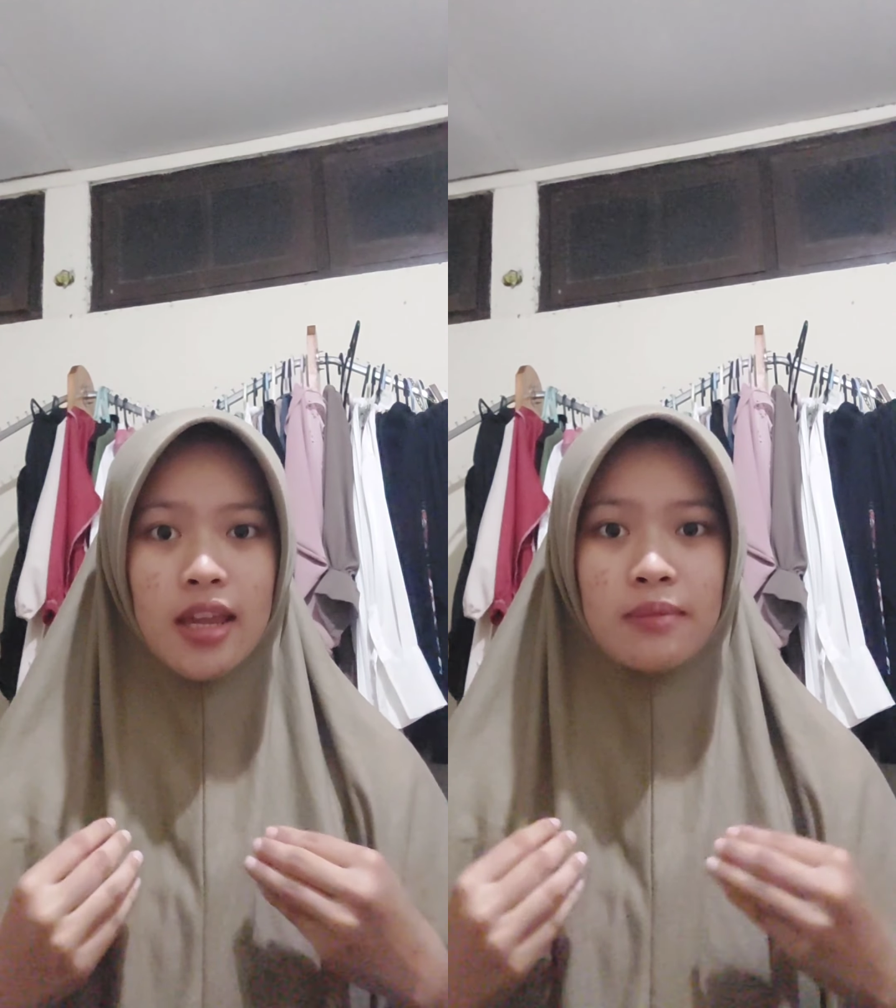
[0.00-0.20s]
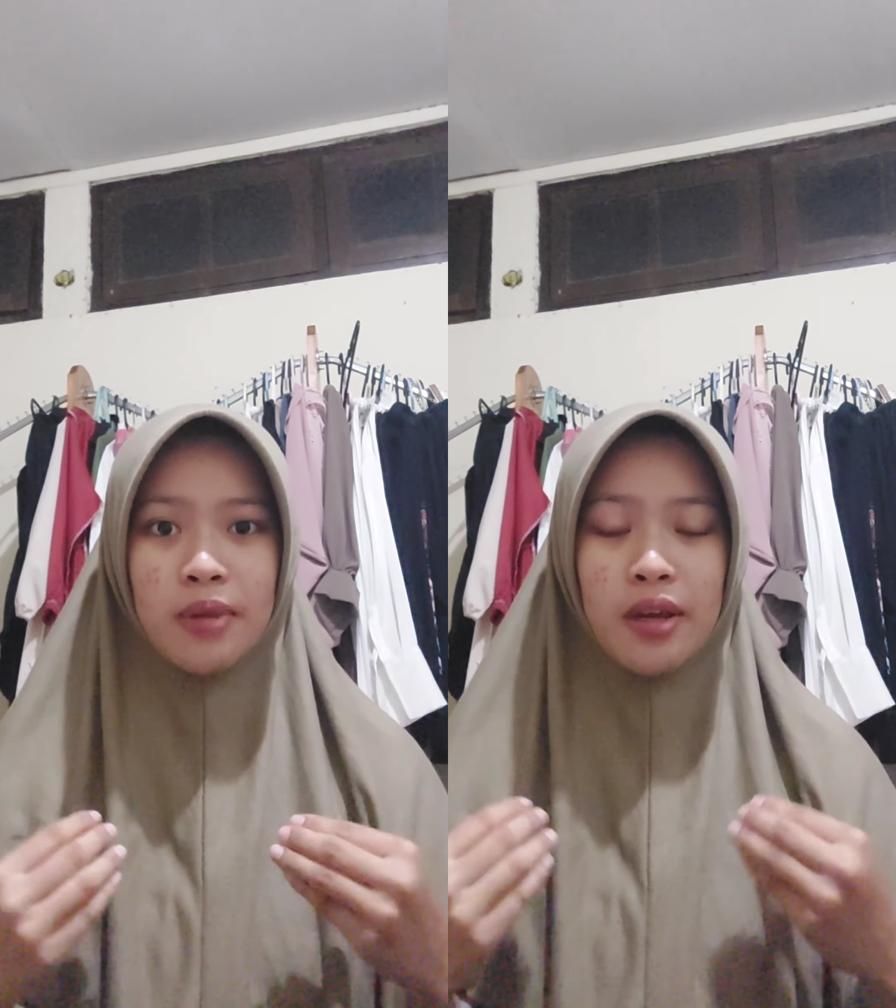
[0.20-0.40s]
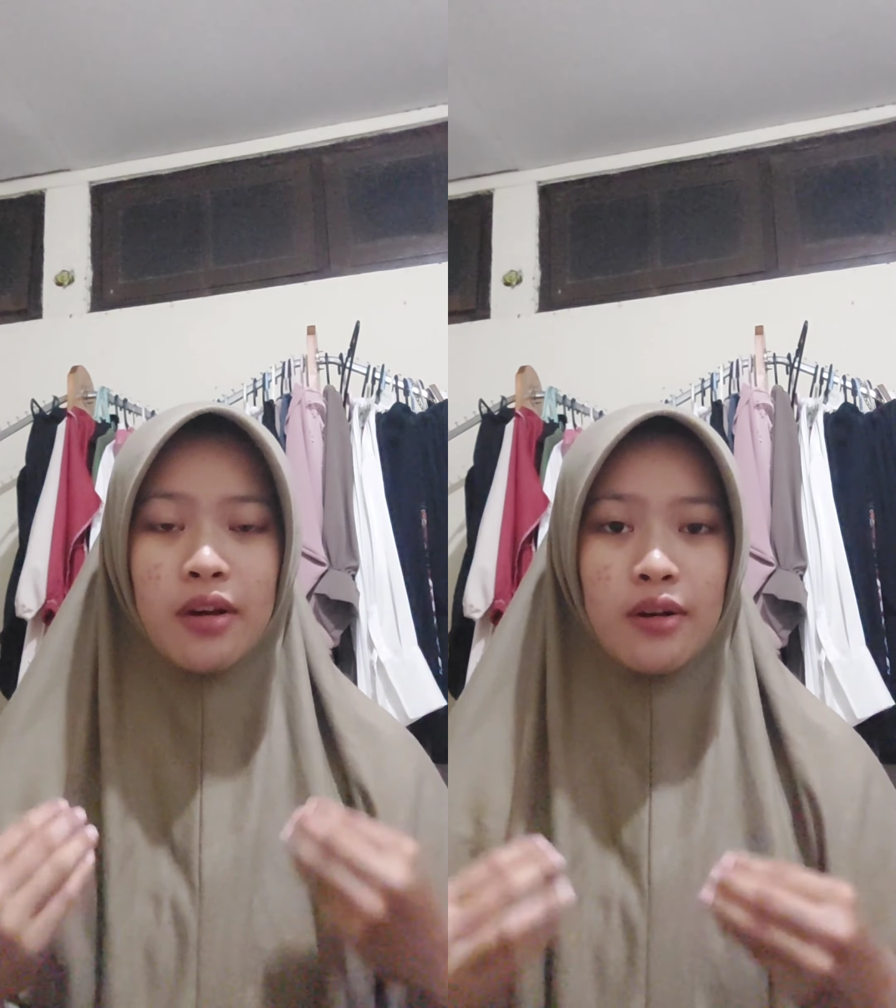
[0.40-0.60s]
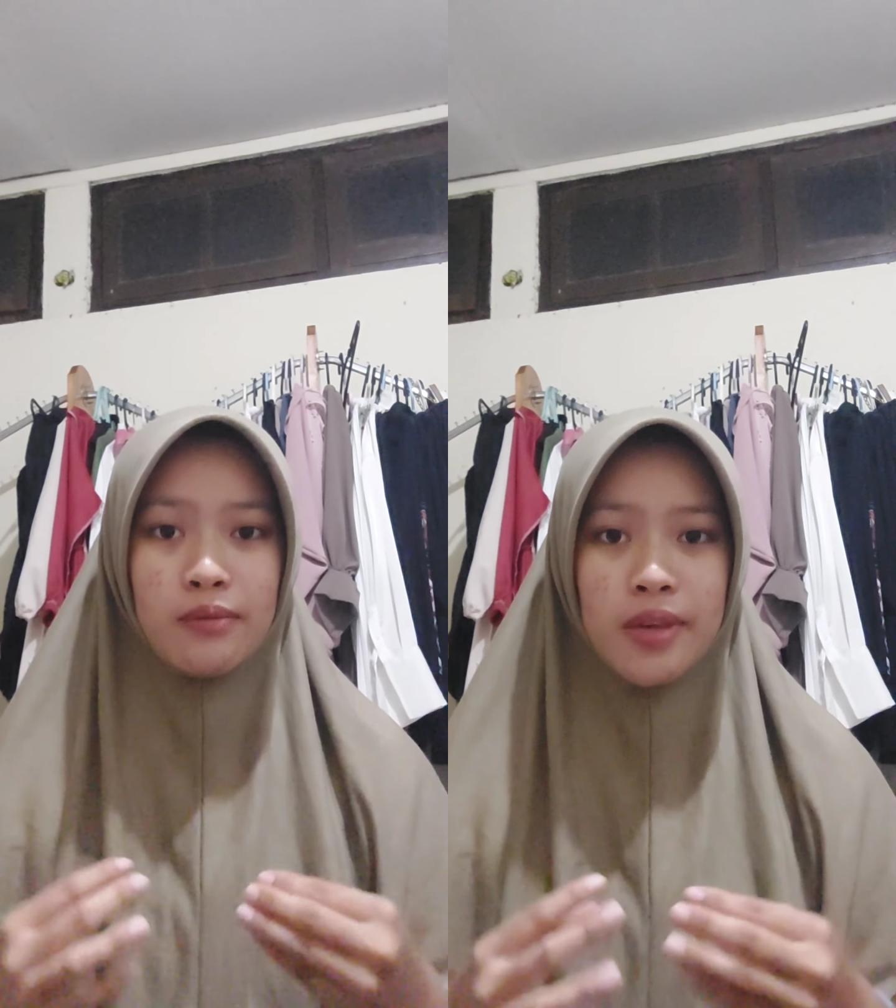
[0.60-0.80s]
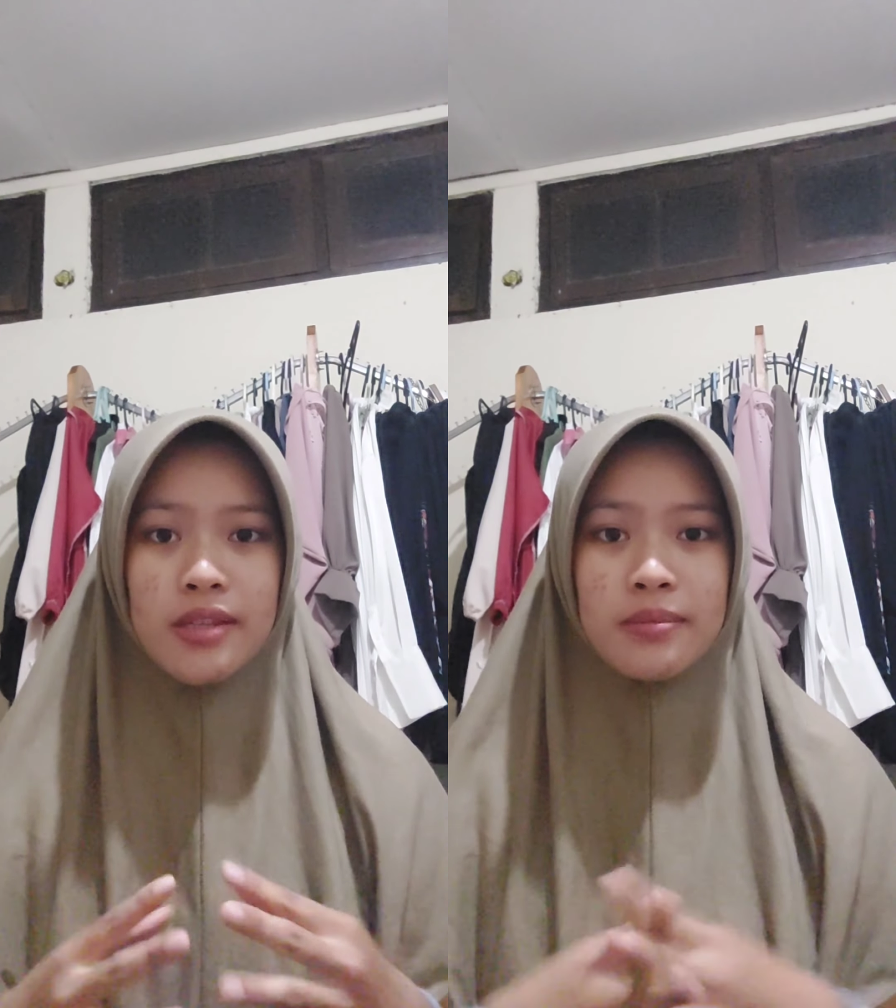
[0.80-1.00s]
in my
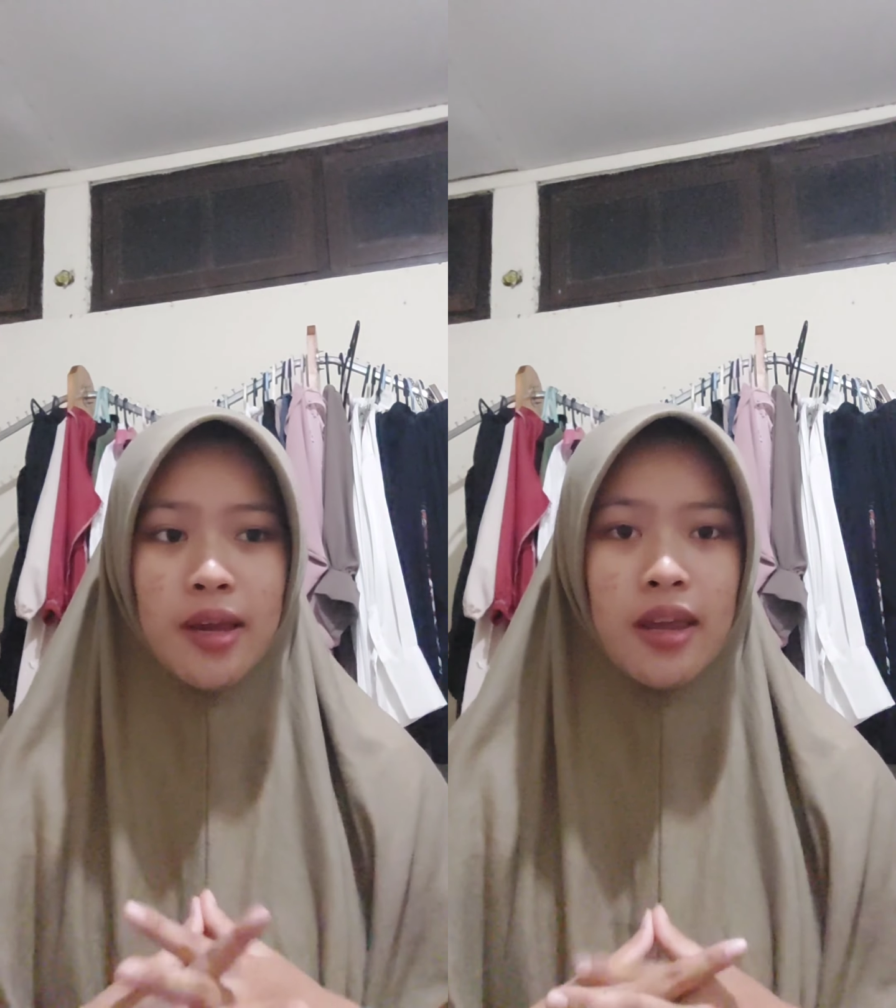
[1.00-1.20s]
home is